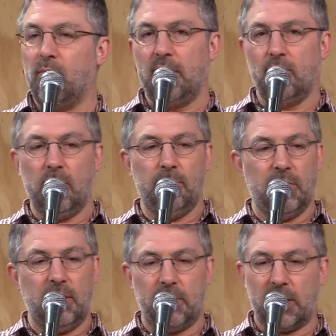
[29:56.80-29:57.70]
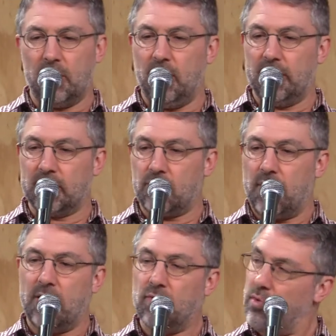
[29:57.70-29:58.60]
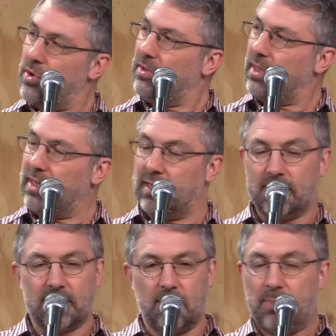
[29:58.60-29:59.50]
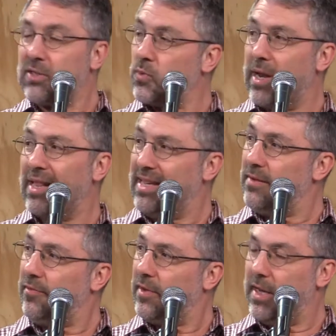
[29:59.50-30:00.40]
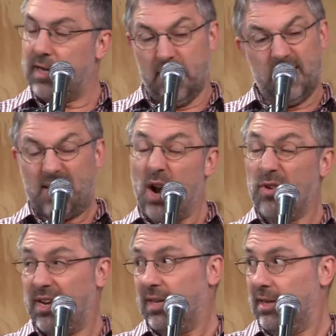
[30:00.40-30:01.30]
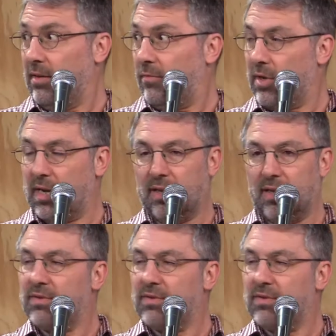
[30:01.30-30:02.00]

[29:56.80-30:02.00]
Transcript: we believe that God has created the world and that this is the best way to live, and this is how we're going to live. We're going to live